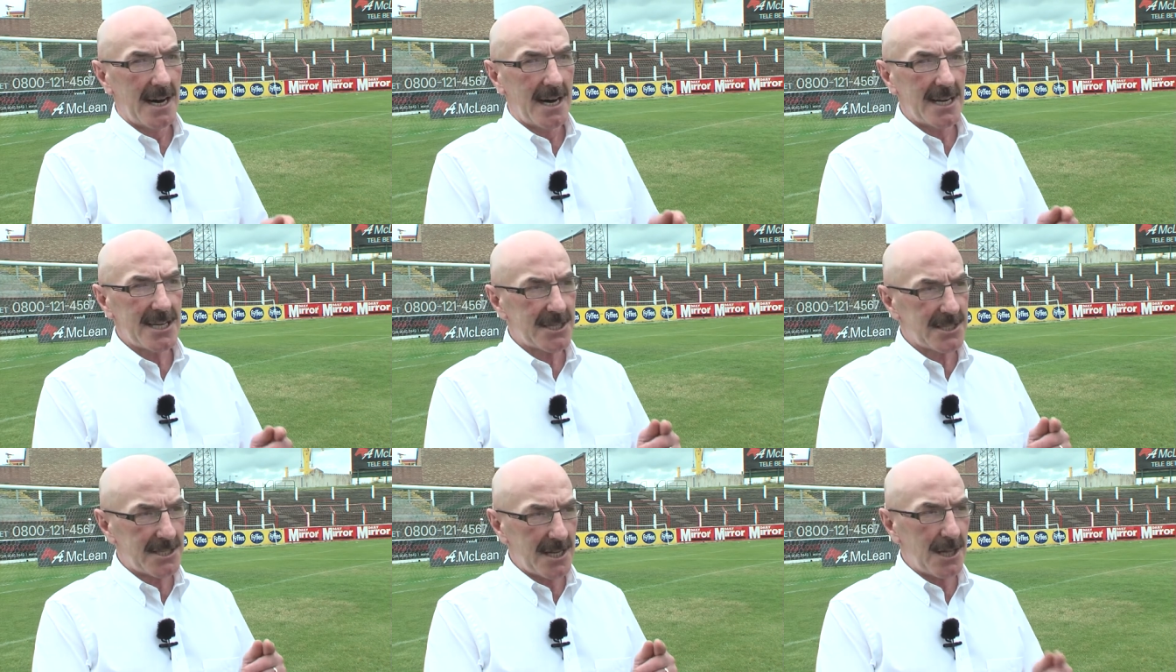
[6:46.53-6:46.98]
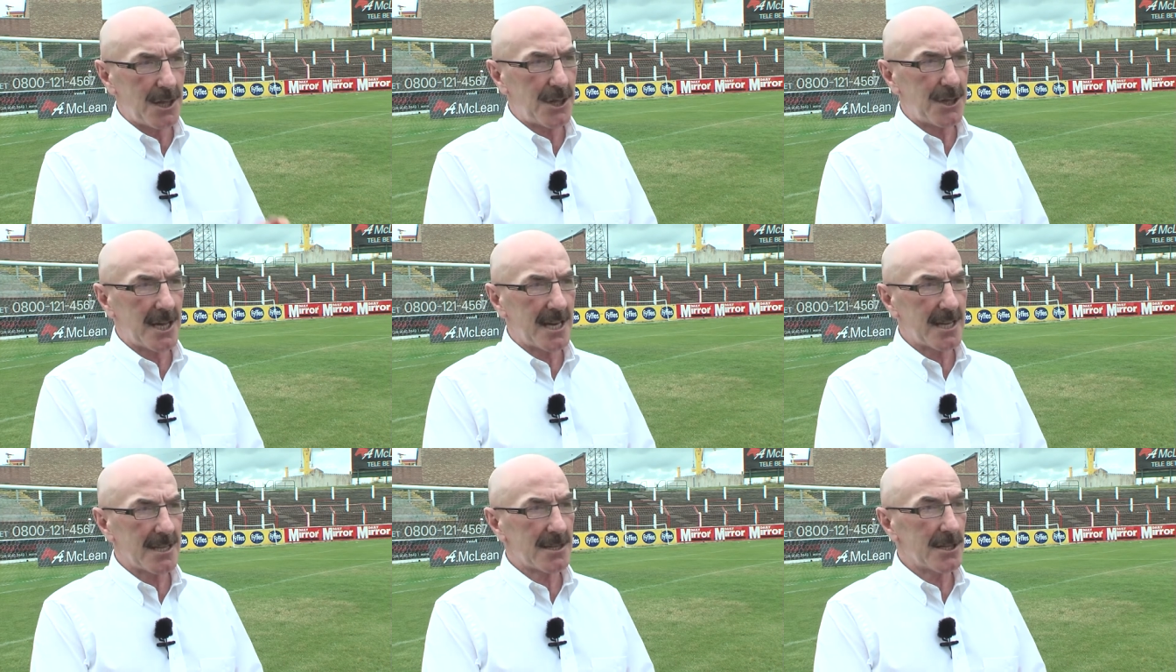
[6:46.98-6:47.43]
I still
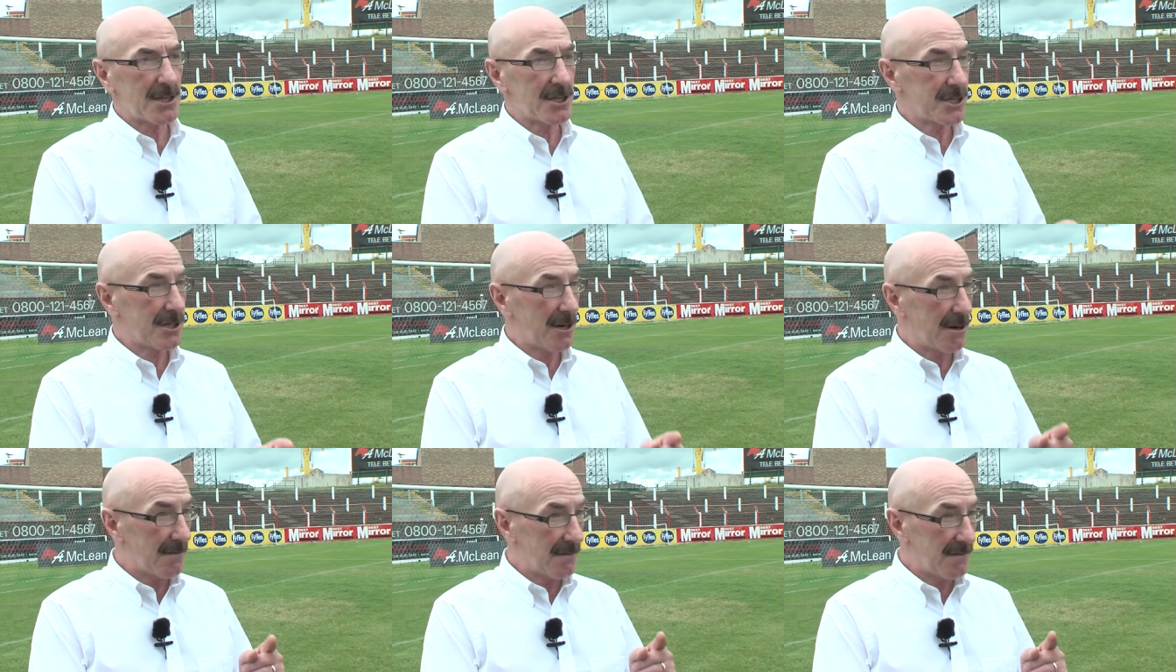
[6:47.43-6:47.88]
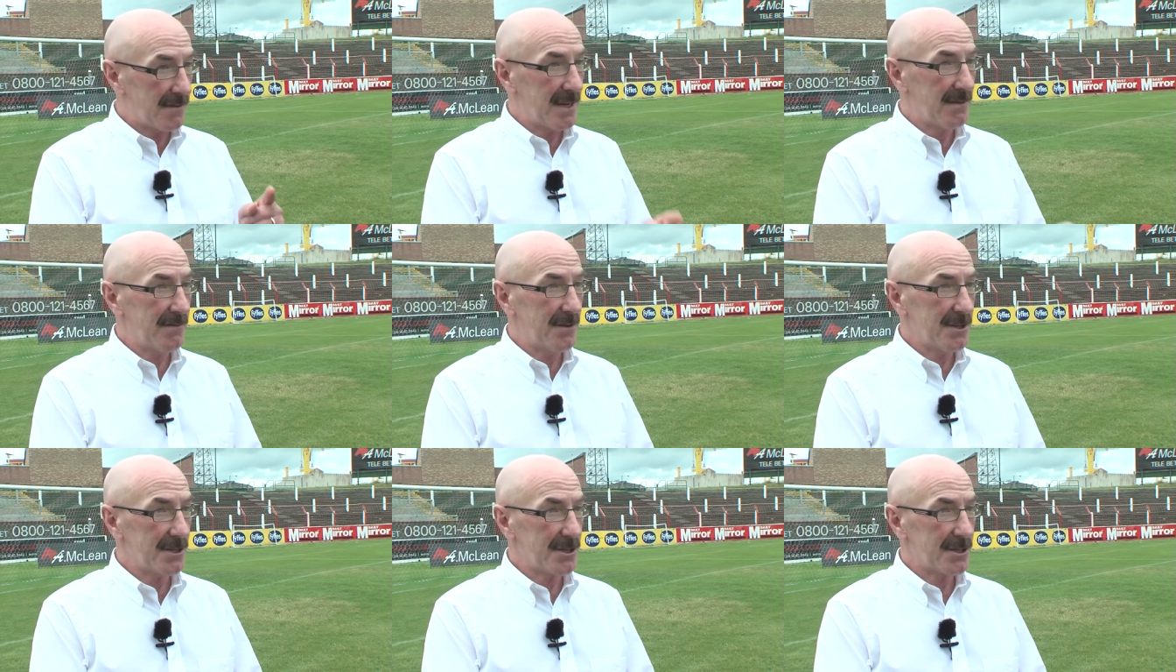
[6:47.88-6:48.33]
think they'll start
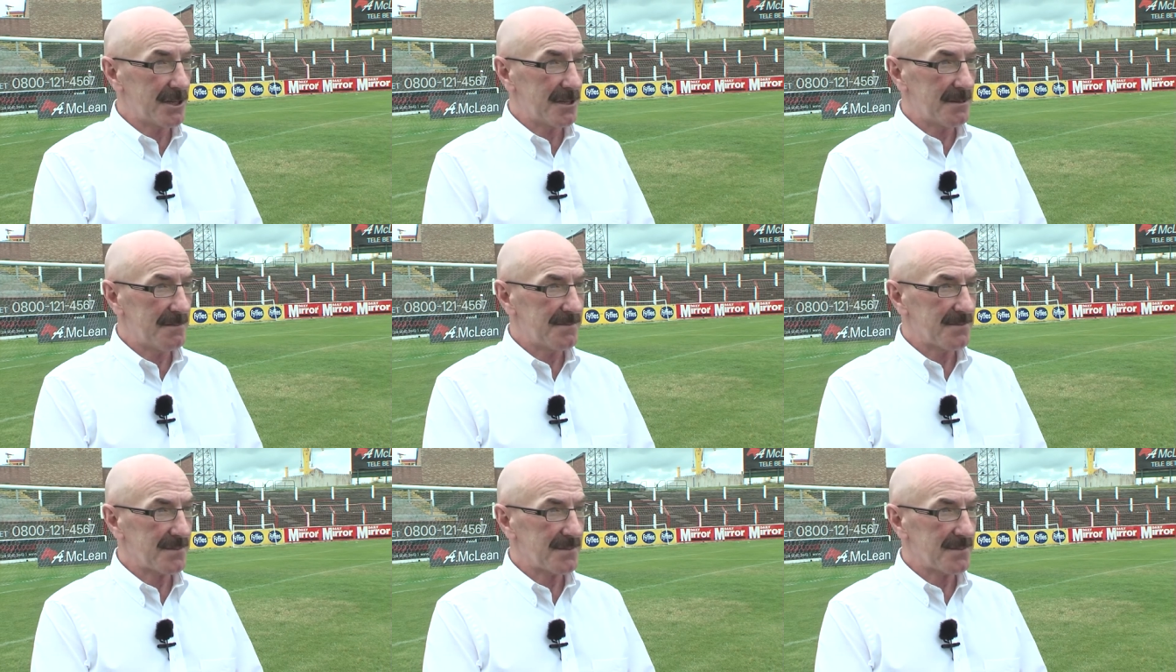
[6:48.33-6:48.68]
favourites